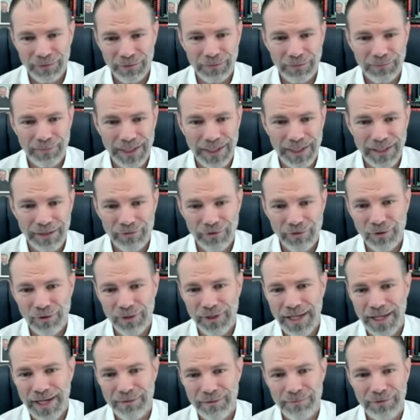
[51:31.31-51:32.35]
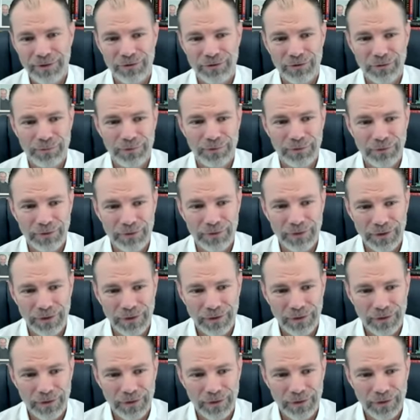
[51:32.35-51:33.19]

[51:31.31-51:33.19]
well, mate, if you're that miserable,